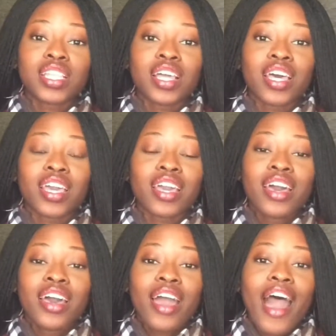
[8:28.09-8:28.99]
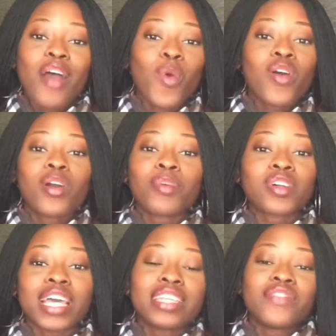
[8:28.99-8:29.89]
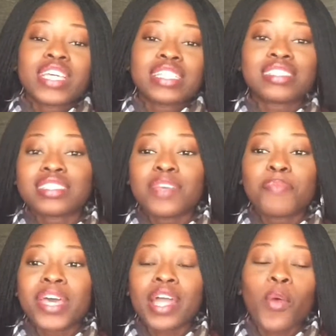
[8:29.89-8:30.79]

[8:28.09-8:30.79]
Like, I woke up early. I didn't even get to sleep in.